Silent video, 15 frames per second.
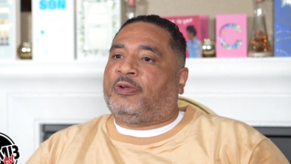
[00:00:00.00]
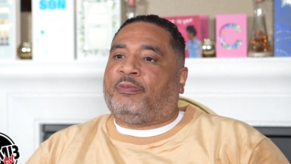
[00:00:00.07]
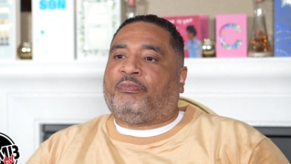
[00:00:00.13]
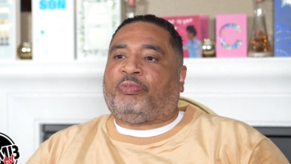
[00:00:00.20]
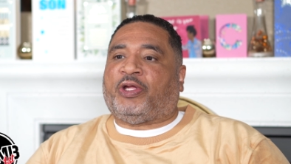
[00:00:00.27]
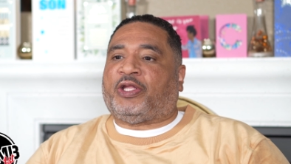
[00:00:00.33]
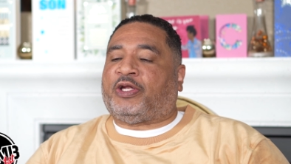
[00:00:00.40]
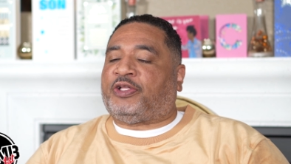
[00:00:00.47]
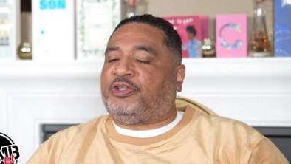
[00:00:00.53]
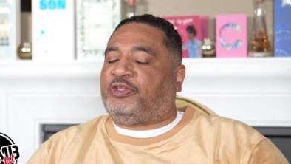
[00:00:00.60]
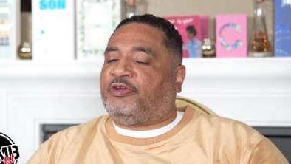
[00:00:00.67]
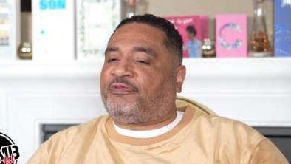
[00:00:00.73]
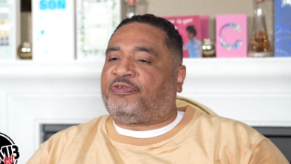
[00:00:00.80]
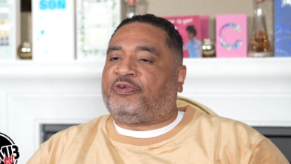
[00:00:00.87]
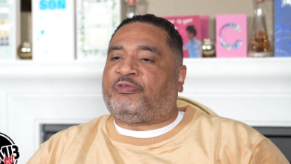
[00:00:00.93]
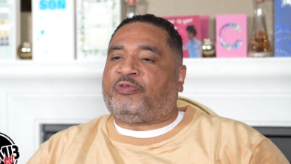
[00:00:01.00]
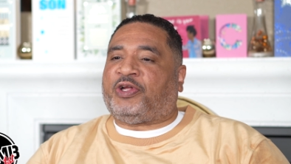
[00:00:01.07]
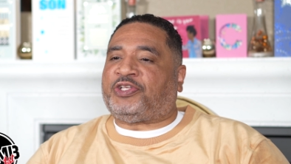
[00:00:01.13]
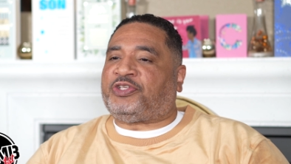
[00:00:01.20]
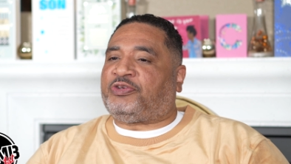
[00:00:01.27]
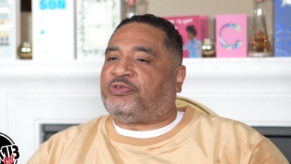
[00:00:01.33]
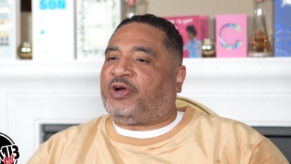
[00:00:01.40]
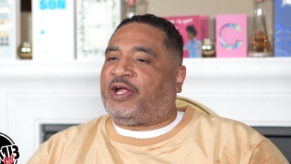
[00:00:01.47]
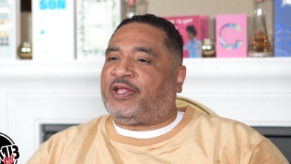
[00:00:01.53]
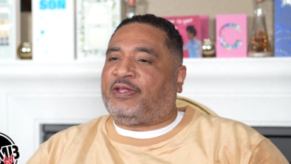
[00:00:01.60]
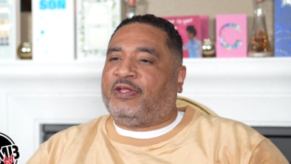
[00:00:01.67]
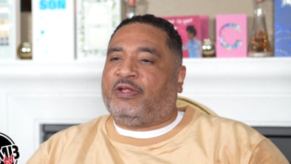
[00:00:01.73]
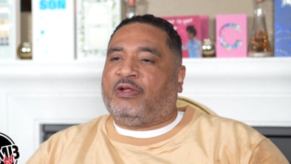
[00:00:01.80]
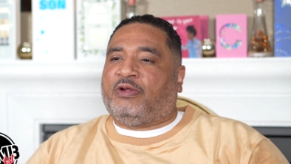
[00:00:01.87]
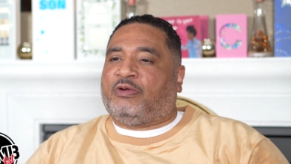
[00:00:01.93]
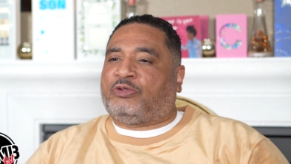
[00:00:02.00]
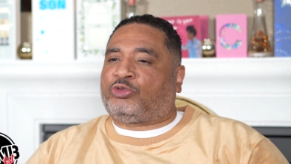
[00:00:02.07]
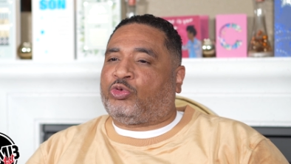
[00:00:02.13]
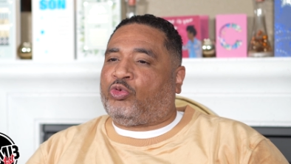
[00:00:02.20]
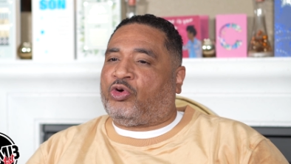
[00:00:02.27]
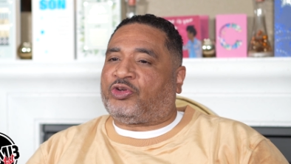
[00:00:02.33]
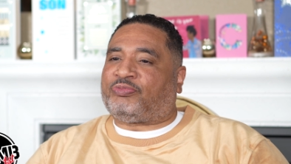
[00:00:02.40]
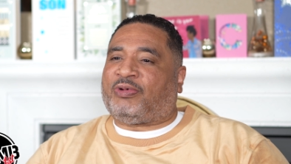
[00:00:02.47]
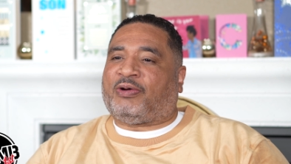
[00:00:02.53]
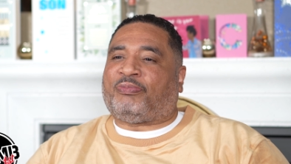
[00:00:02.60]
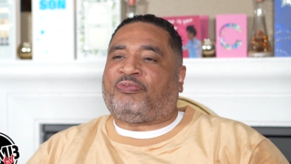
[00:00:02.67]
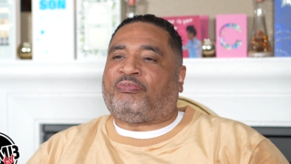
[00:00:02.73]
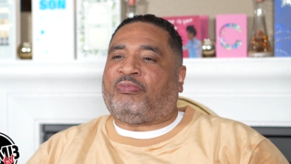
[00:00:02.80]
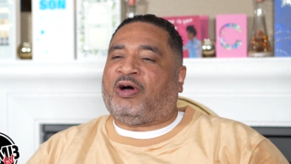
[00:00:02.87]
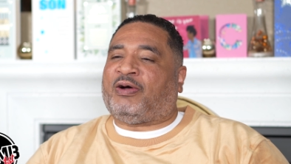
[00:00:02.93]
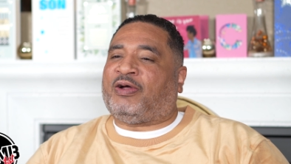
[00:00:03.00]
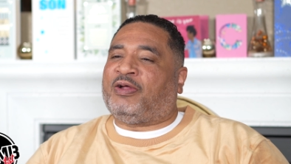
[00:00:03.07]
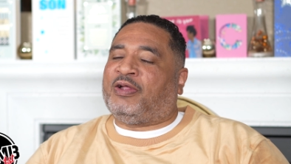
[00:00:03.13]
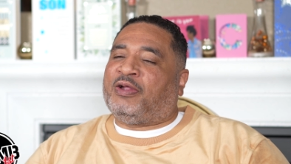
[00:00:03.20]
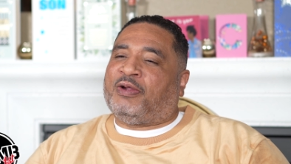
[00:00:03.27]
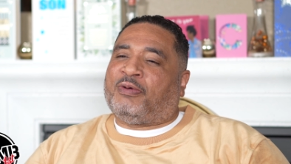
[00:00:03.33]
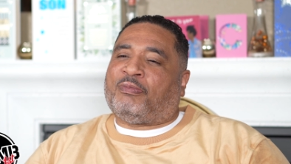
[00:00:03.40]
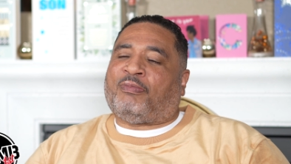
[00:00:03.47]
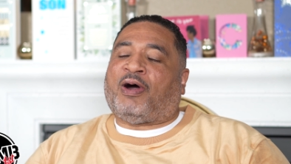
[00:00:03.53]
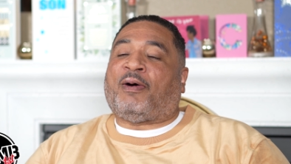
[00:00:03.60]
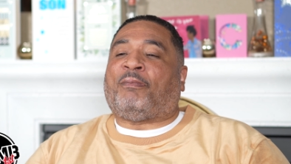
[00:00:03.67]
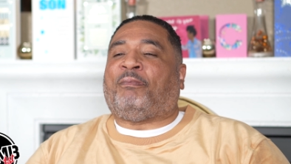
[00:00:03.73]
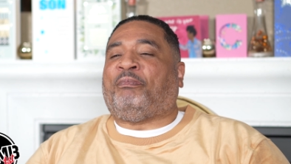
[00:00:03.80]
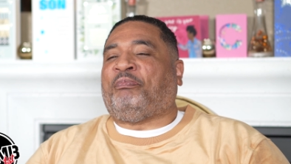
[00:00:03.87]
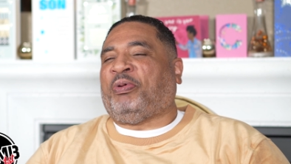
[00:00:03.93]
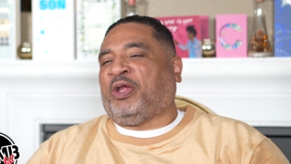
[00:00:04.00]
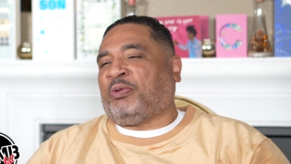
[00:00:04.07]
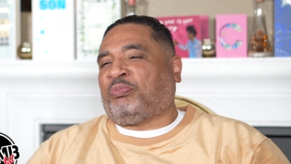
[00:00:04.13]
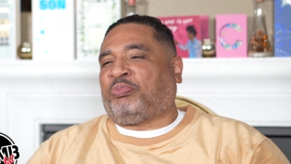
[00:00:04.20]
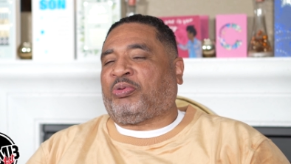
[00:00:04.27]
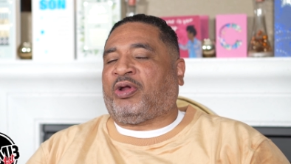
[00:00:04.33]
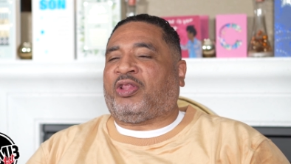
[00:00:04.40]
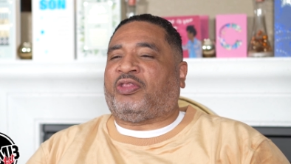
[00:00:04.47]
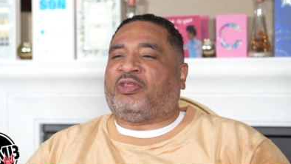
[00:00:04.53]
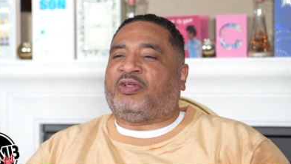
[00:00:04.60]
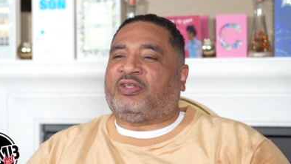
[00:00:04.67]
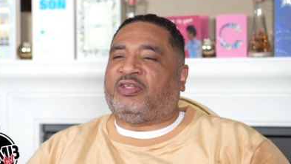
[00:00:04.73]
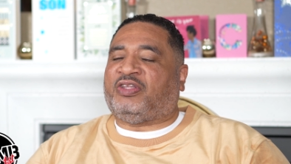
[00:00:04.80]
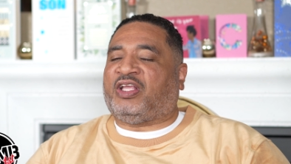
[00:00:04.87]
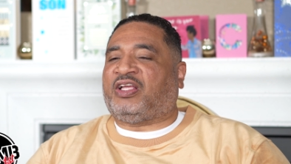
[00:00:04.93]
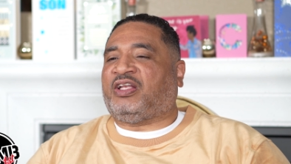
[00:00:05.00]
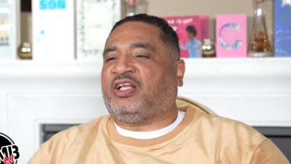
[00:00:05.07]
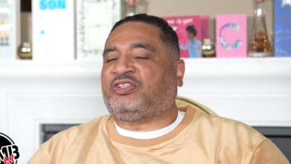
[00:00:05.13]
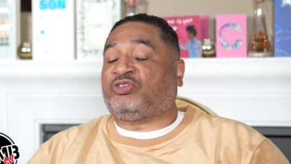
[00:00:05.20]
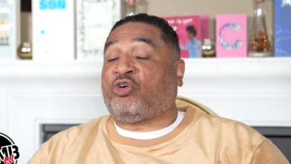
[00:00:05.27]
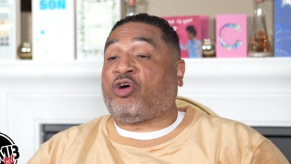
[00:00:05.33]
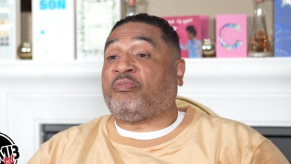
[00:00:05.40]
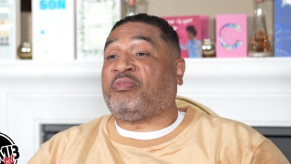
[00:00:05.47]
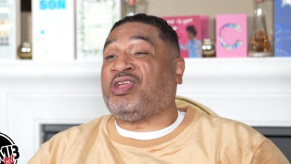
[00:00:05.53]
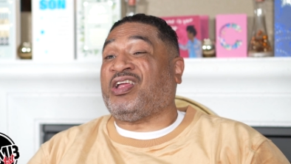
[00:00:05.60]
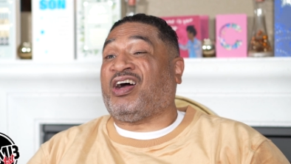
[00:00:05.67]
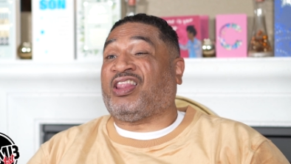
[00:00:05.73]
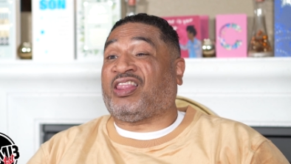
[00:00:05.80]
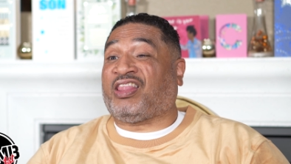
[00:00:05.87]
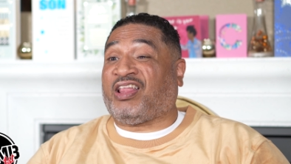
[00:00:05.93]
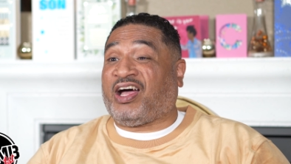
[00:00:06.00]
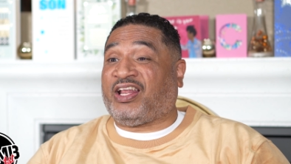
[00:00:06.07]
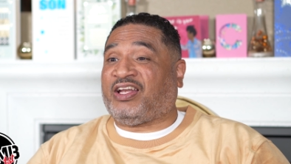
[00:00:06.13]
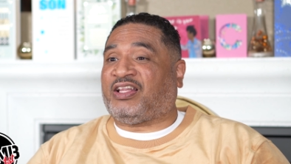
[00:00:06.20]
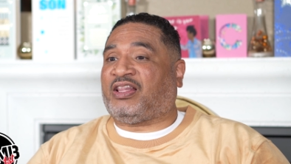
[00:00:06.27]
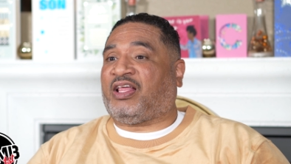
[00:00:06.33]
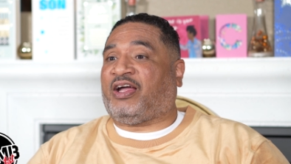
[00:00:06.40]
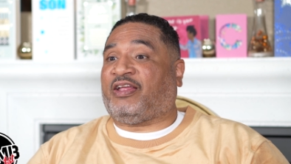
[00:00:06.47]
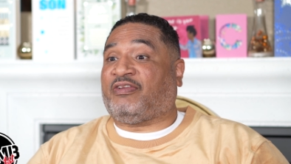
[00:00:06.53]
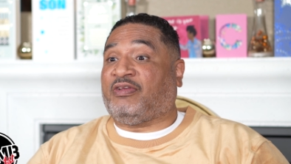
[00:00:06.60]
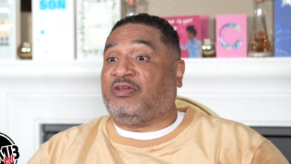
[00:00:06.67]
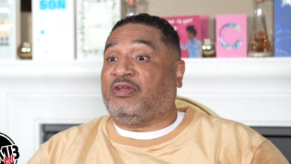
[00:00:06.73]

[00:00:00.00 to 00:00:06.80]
being a different Reggie Wright towards my, my, my big brother, nigga that taught me a lot in life.